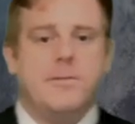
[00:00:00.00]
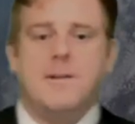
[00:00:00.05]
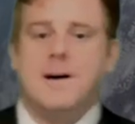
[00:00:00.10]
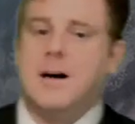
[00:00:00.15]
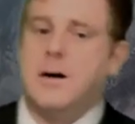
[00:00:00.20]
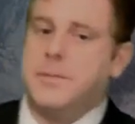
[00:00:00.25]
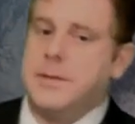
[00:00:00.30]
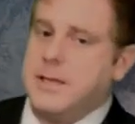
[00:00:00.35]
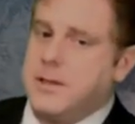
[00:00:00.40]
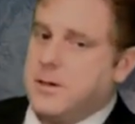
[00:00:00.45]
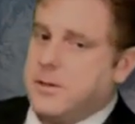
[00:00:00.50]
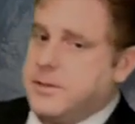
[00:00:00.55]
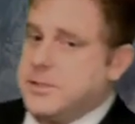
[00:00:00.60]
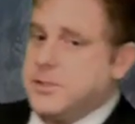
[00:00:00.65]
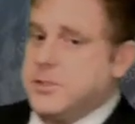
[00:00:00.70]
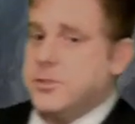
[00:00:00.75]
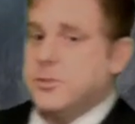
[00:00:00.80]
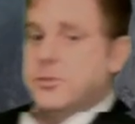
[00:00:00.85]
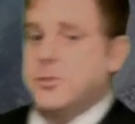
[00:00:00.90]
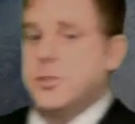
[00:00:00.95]
Follow me on all
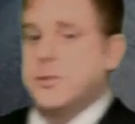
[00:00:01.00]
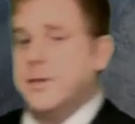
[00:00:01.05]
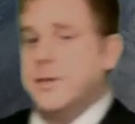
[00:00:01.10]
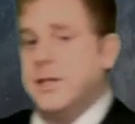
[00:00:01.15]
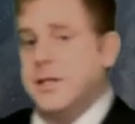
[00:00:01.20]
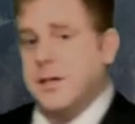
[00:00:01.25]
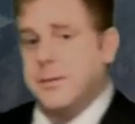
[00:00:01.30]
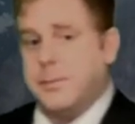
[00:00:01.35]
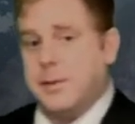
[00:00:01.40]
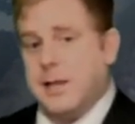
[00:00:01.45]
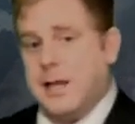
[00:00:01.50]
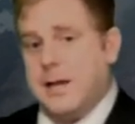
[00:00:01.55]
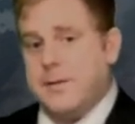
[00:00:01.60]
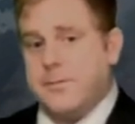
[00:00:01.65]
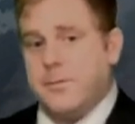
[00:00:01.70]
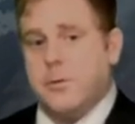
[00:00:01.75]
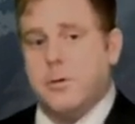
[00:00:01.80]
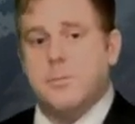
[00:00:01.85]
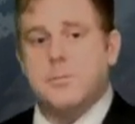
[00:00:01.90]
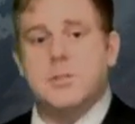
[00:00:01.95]
these social media
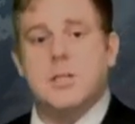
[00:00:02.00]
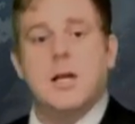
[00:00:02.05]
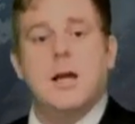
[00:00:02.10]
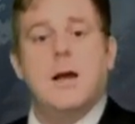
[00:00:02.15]
platforms.